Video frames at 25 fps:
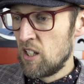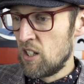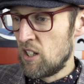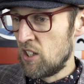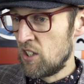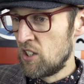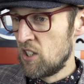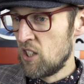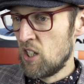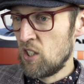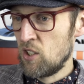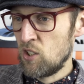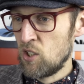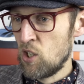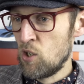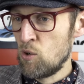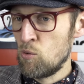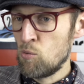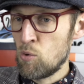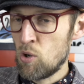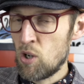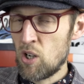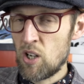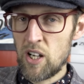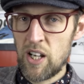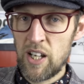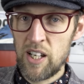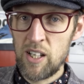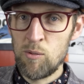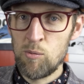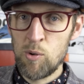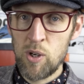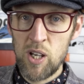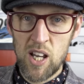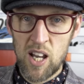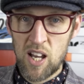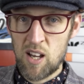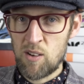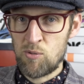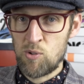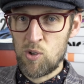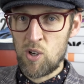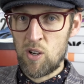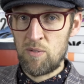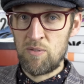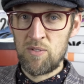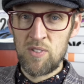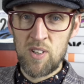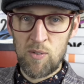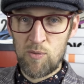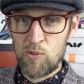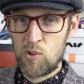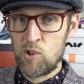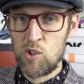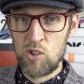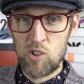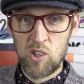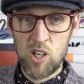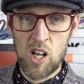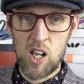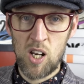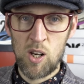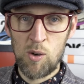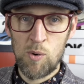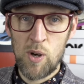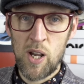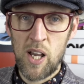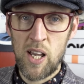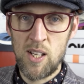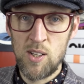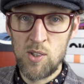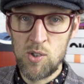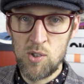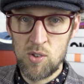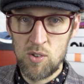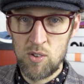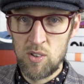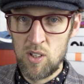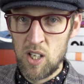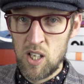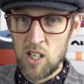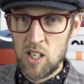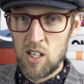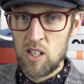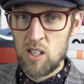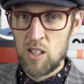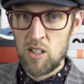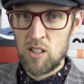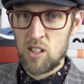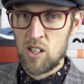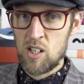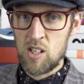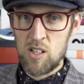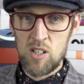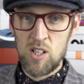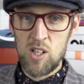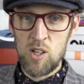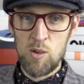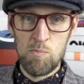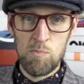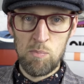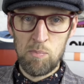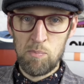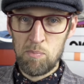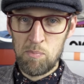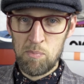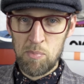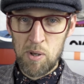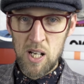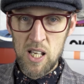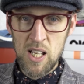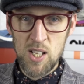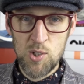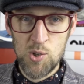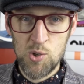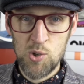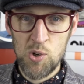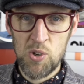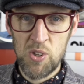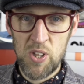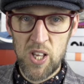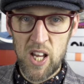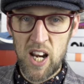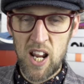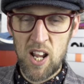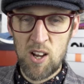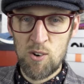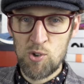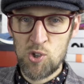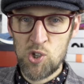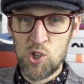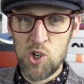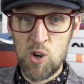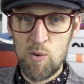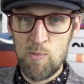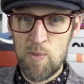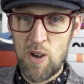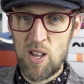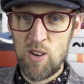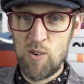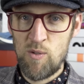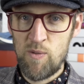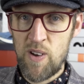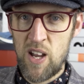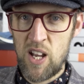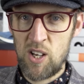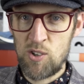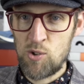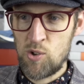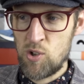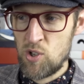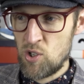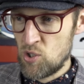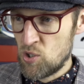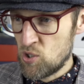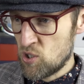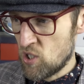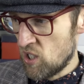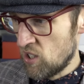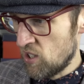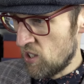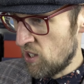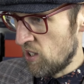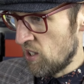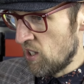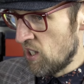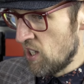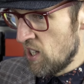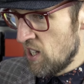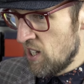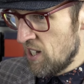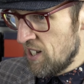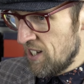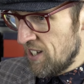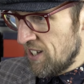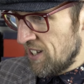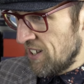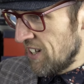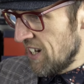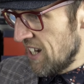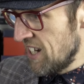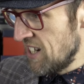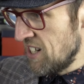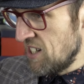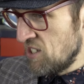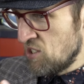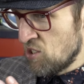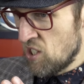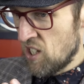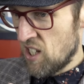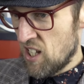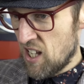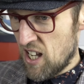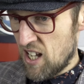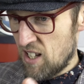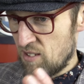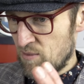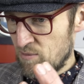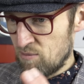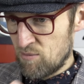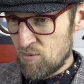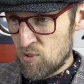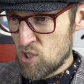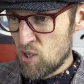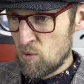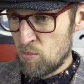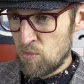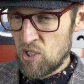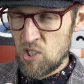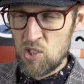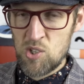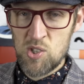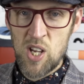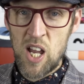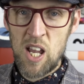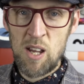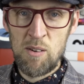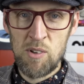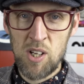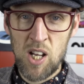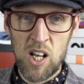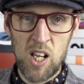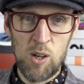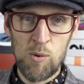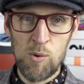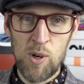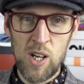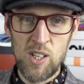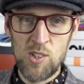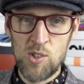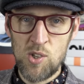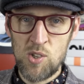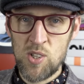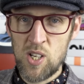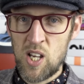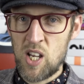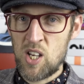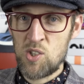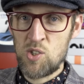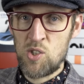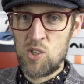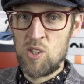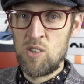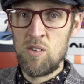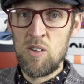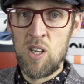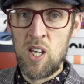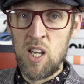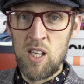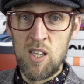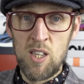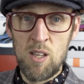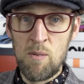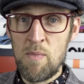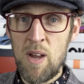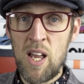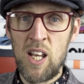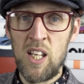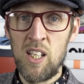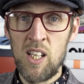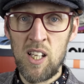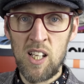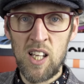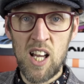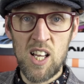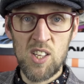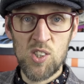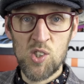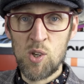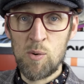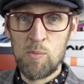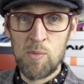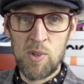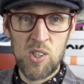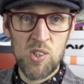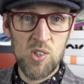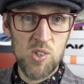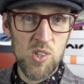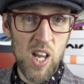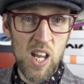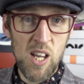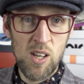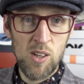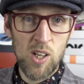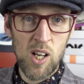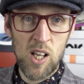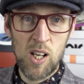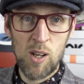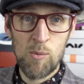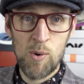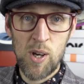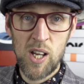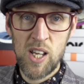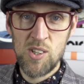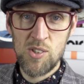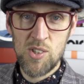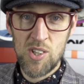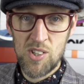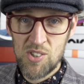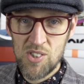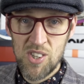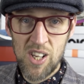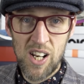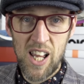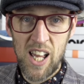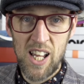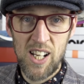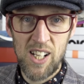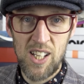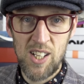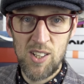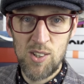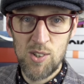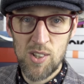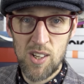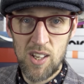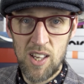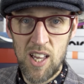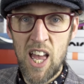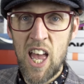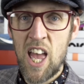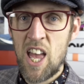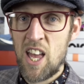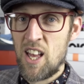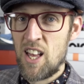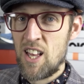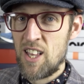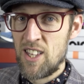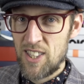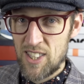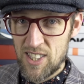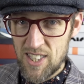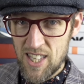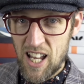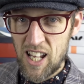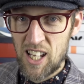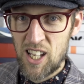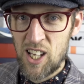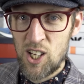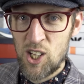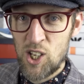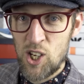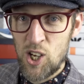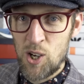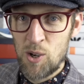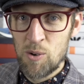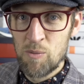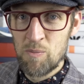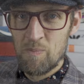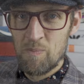I don't know why we have to have different colourways. Can you please sort that out, shoe manufacturers, so that ladies can get some of the same colourways as us and the men can get some of the same colourways as the ladies. Thanking you.